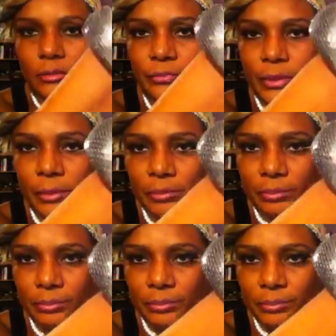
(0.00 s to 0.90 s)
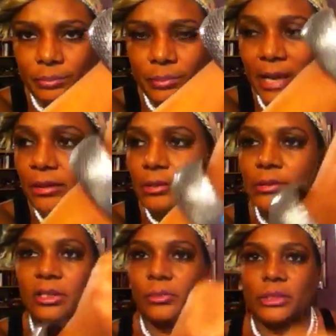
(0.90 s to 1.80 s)
from, I don't know,
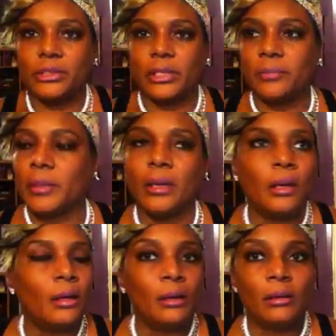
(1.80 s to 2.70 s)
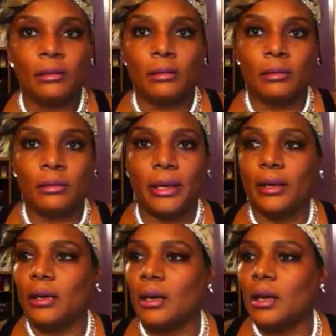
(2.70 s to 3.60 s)
somewhere cheap. Yeah.